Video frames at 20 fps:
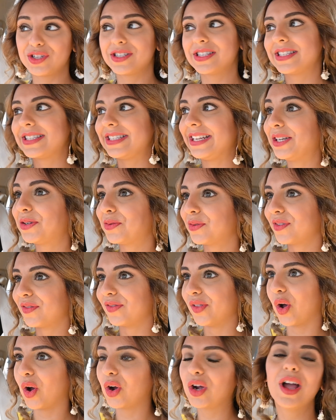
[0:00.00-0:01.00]
this is day 2 of the
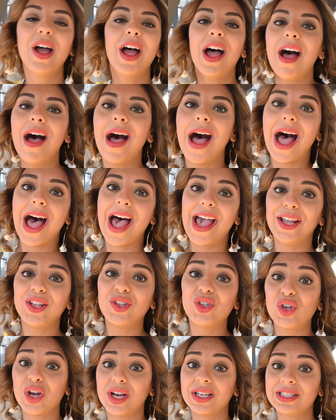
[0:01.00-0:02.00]
vlog, I
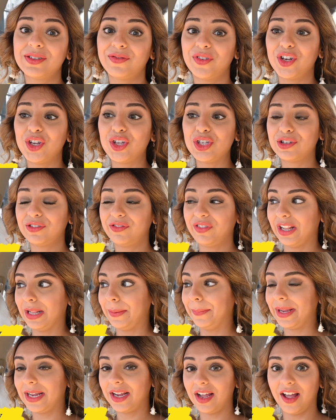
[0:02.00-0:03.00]
just finished
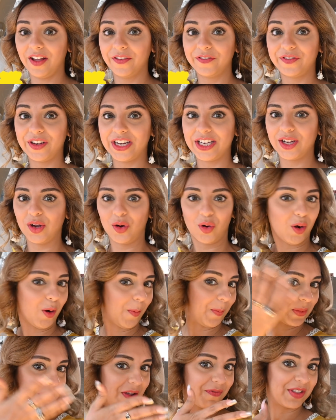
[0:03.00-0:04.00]
filming a
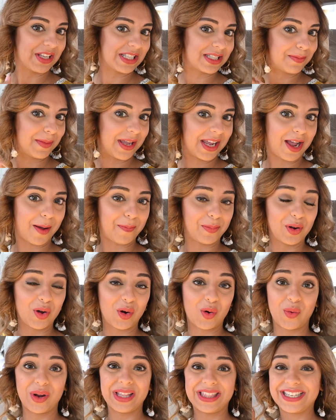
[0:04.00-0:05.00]
video of this makeup
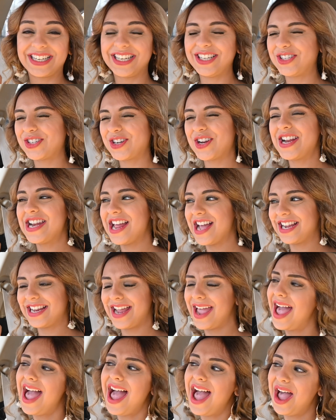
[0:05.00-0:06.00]
look with Katrina
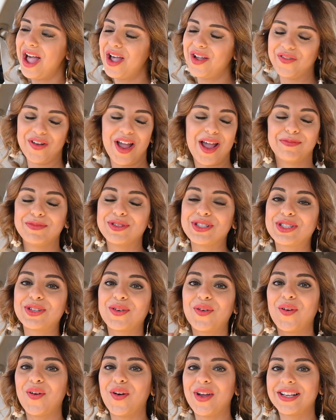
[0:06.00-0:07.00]
Kaif. I'm
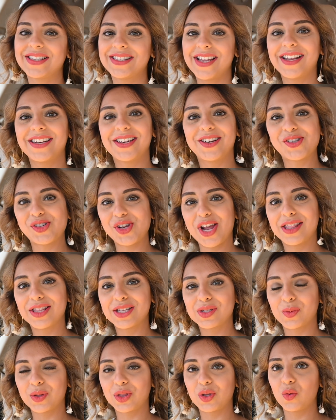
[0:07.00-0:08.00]
so excited to share
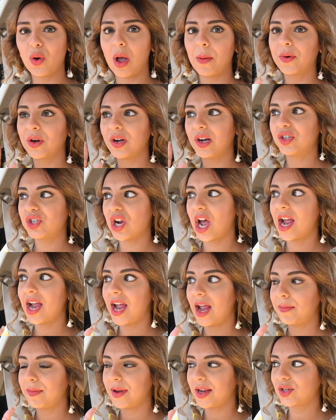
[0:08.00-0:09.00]
this with you. I'm gonna try
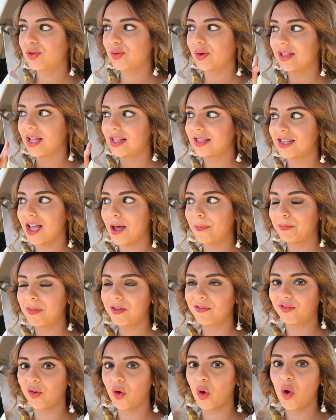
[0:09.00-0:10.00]
and make sure that's up
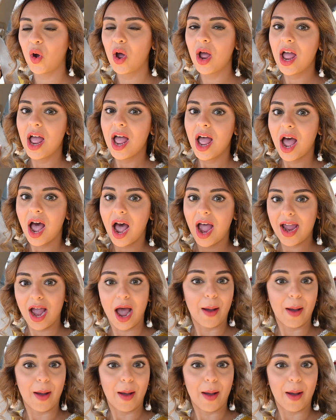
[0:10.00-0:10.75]
before I